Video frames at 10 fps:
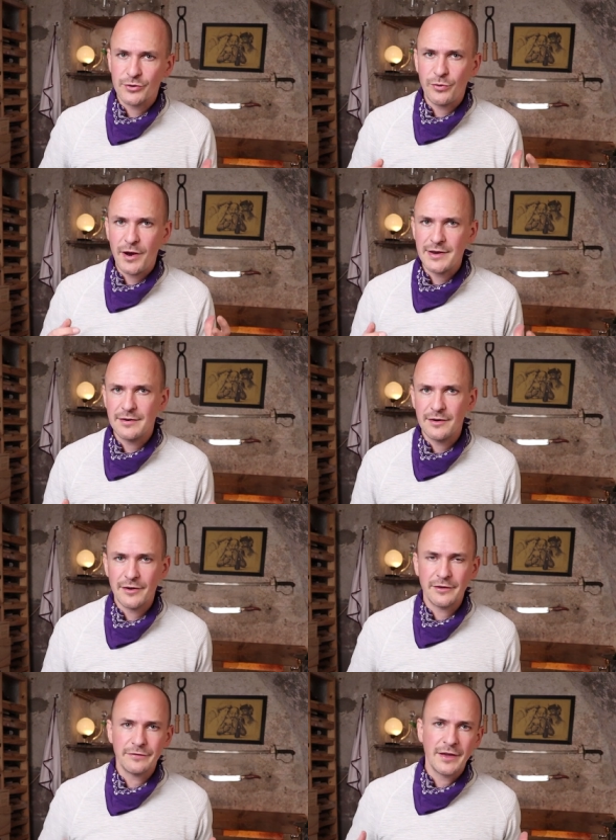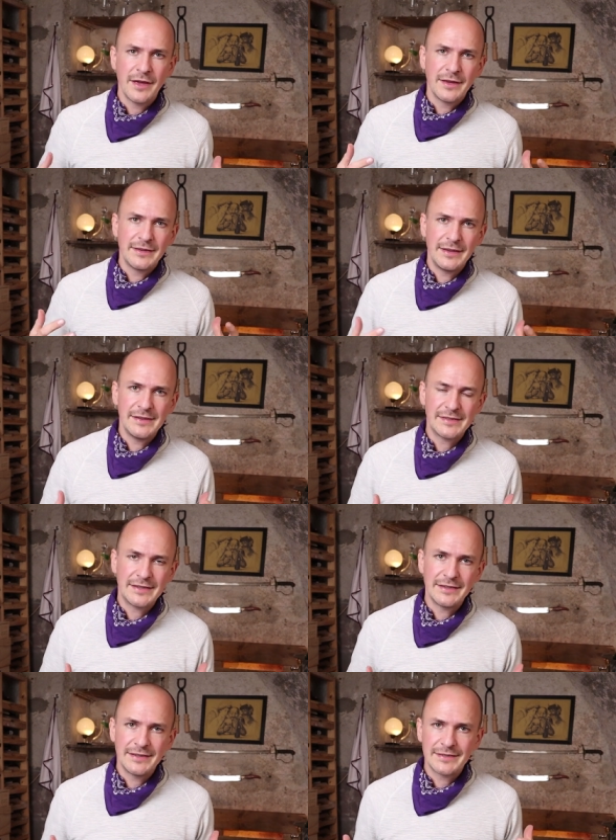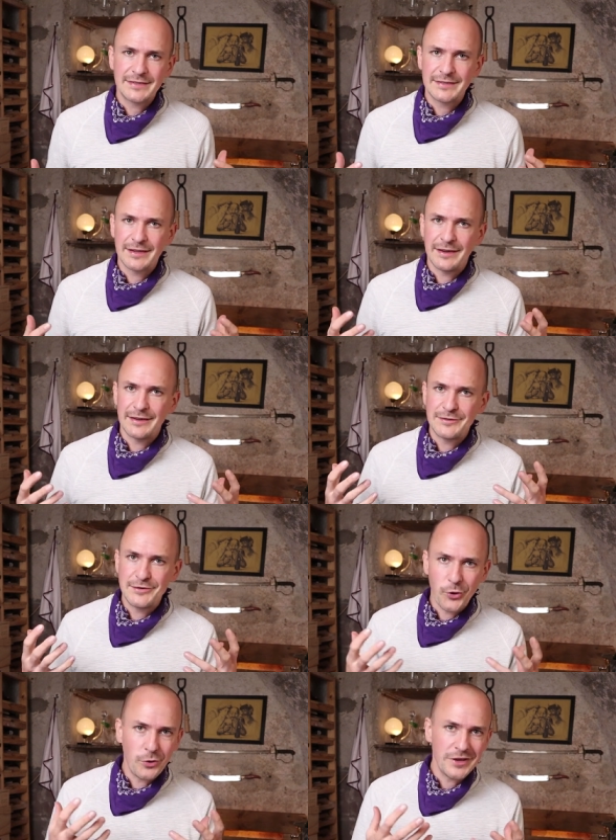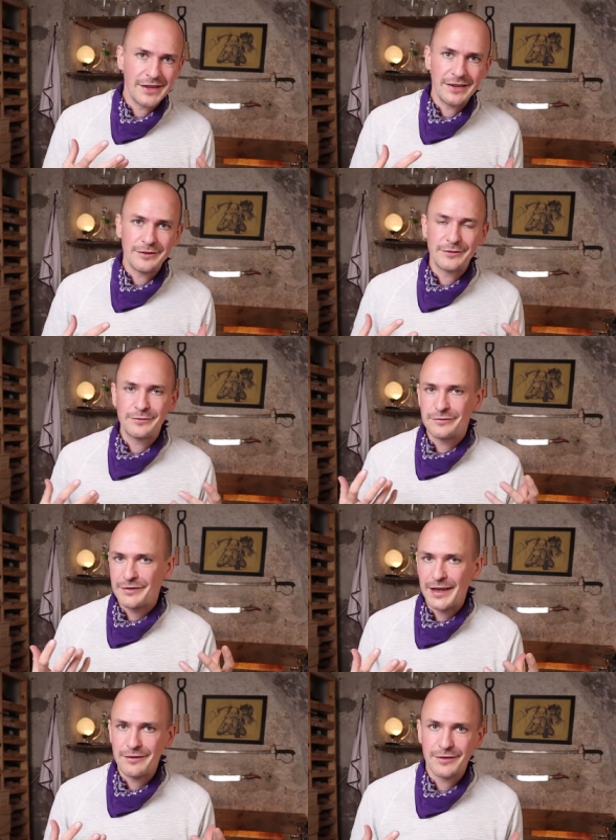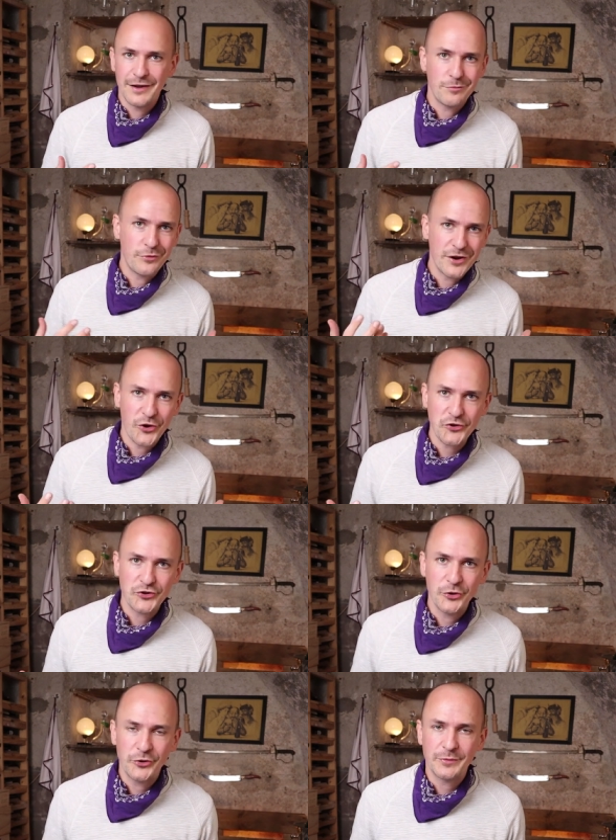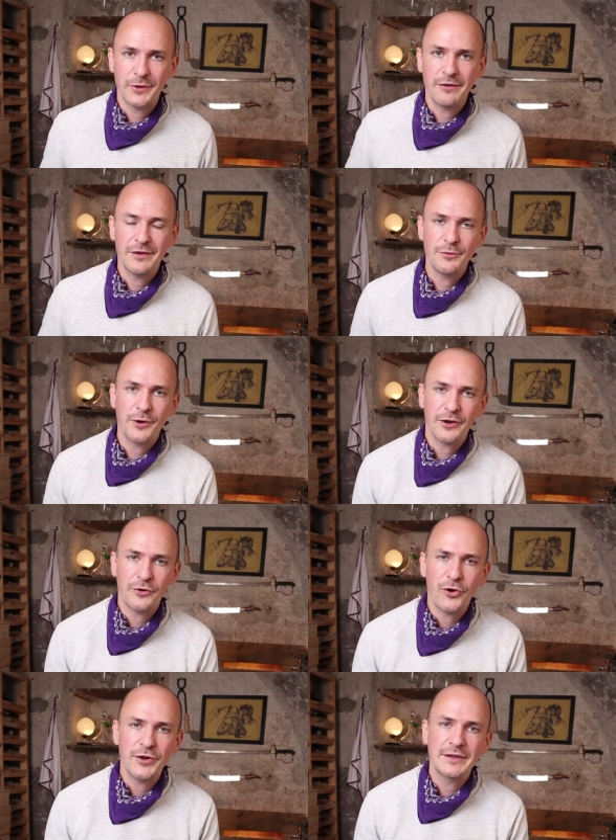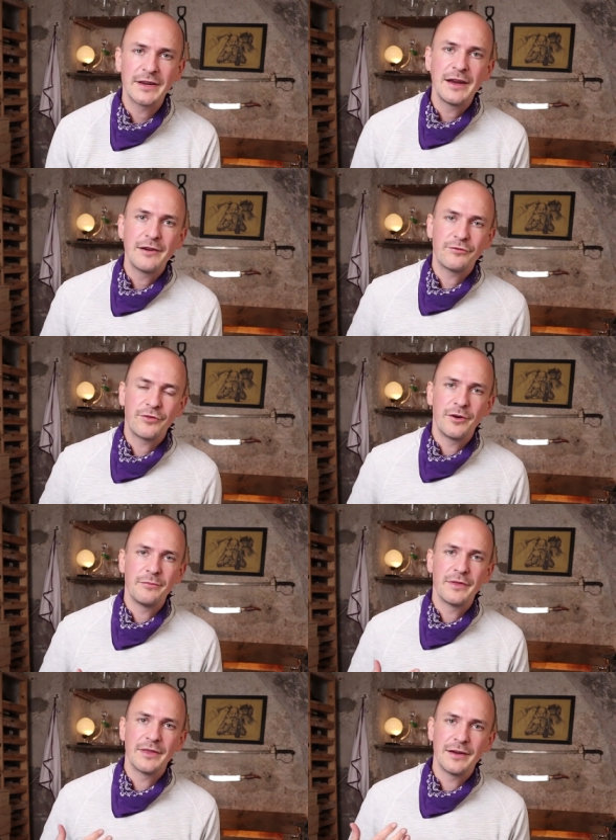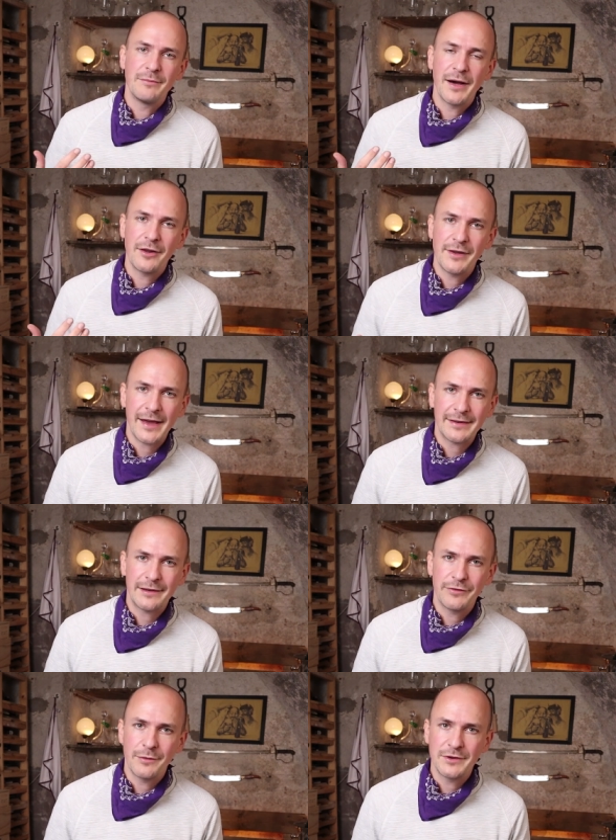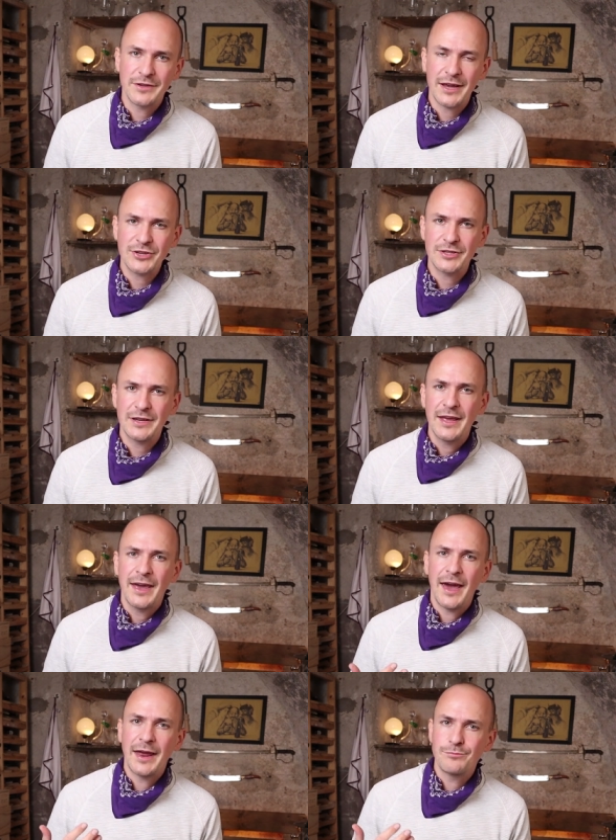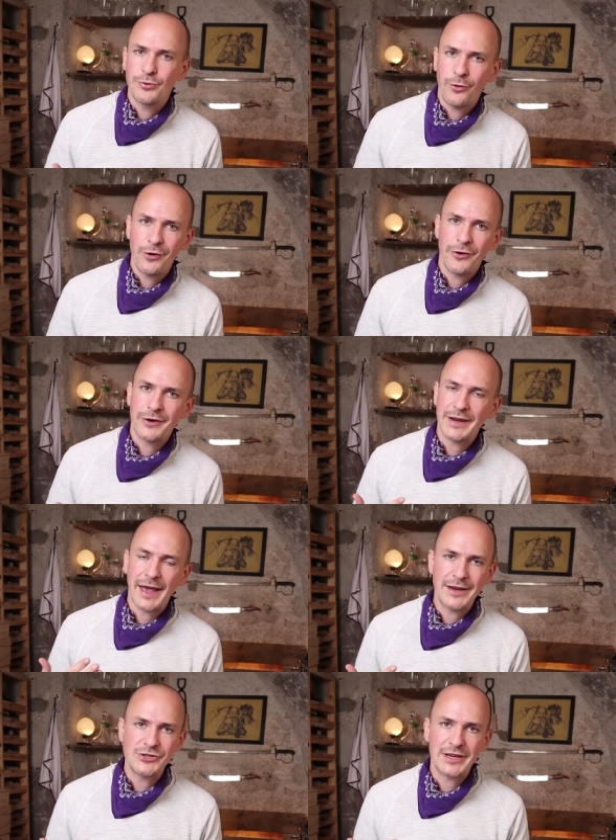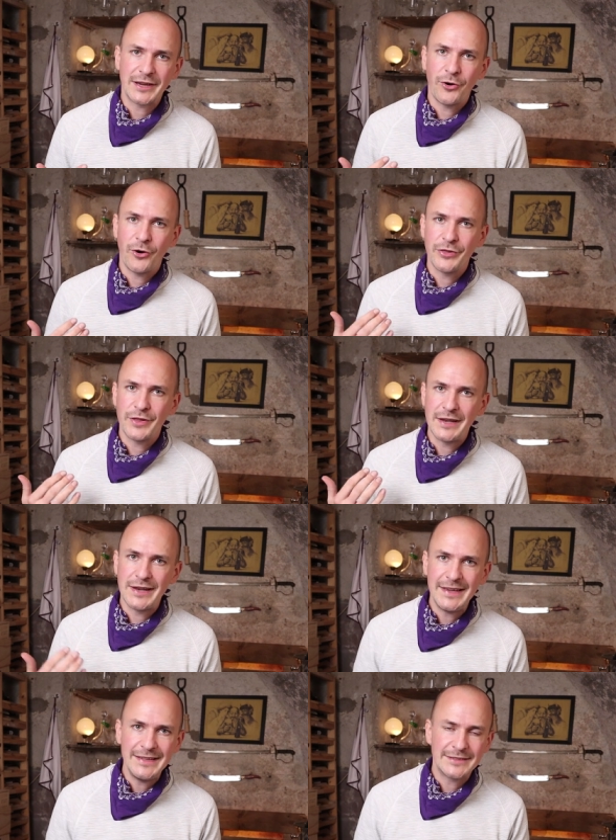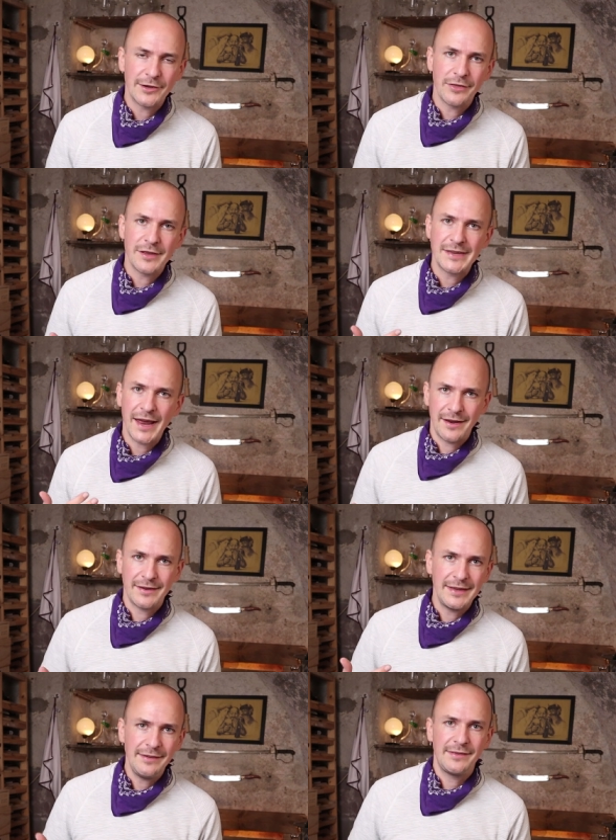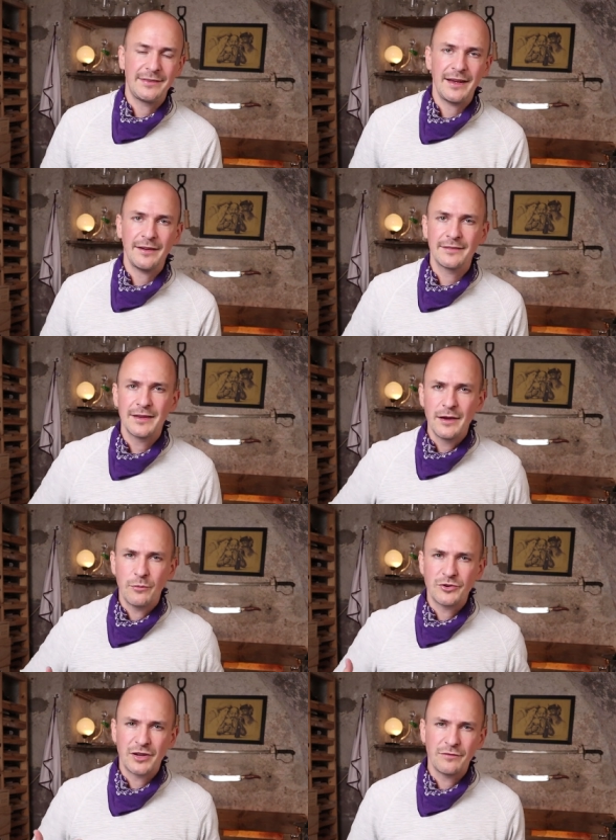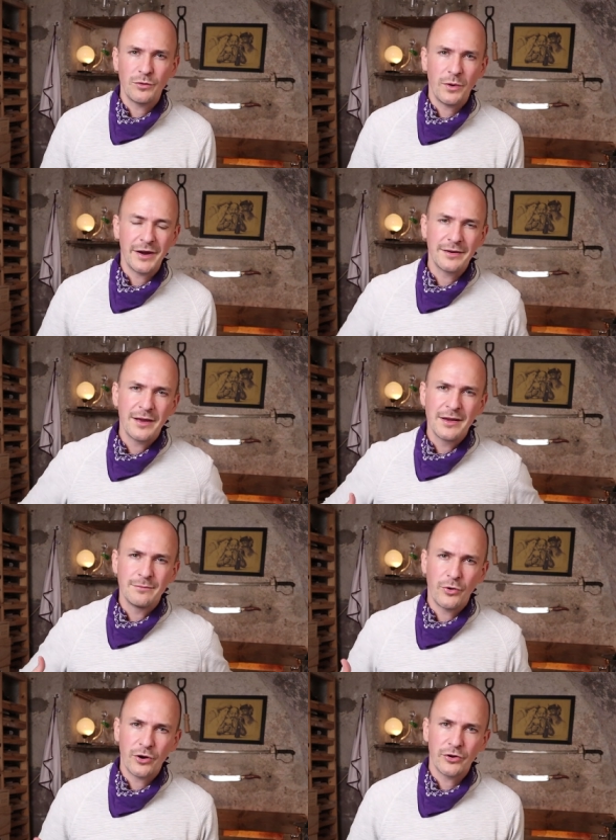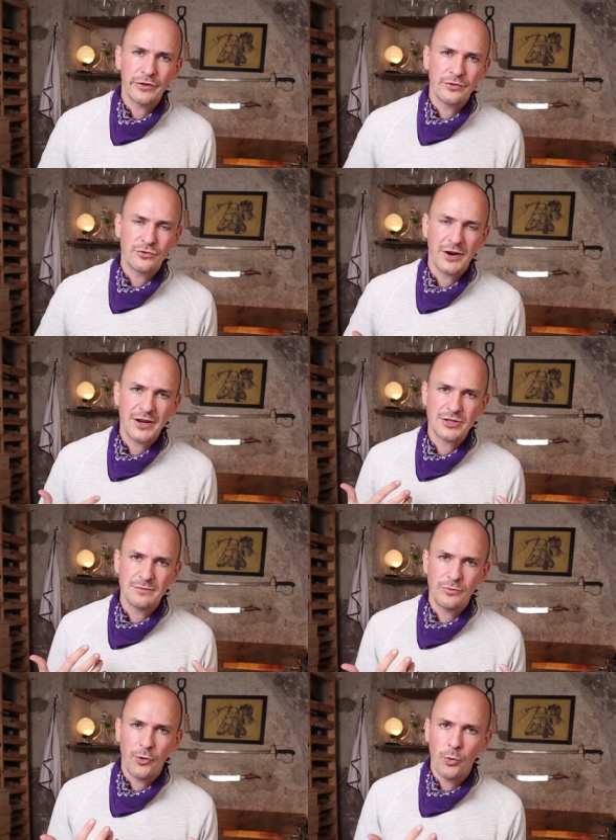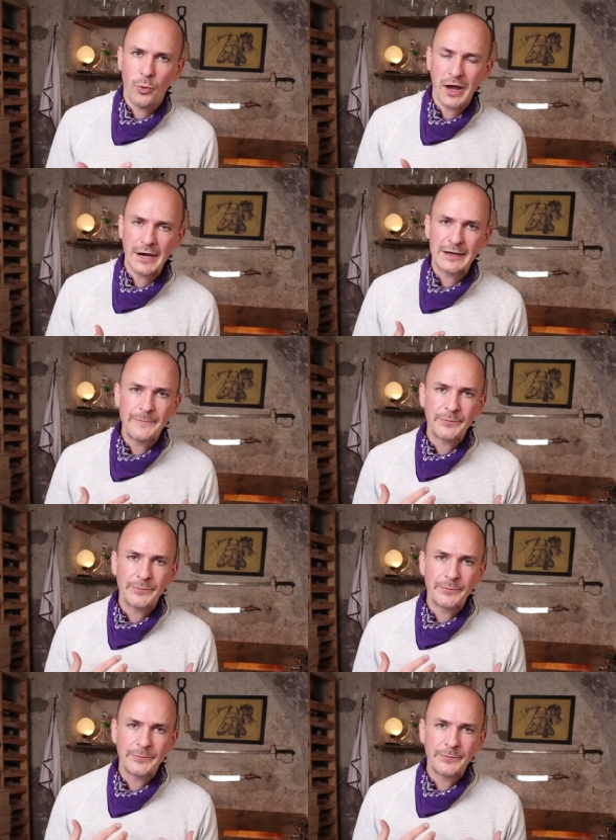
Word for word: quite a lot of yeastiness, uh, doughy flavor, brioche notes, whatever you want to call it, from the malolactic fermentation and prolonged aging on the lees, on the dead yeast cells, which give the wine more concentration, more weight.